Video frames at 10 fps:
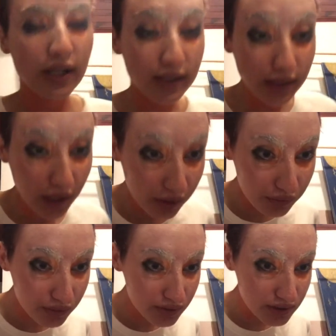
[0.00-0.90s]
and now
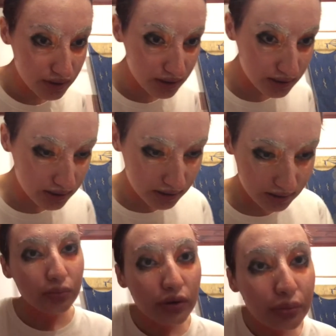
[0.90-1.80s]

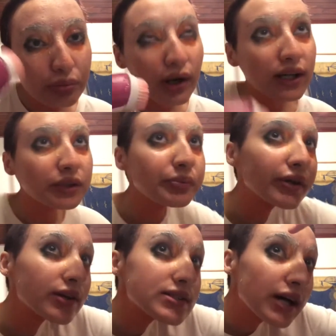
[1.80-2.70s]
just more brush
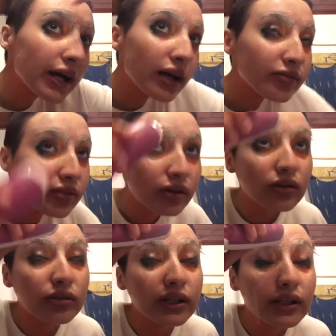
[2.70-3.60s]
because I have
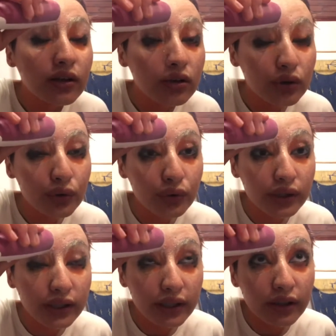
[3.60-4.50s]
already glue
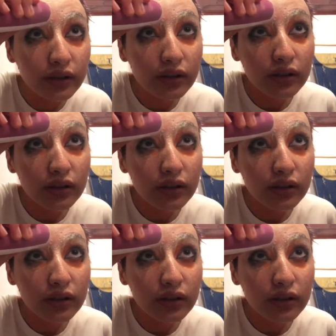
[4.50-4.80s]
in here,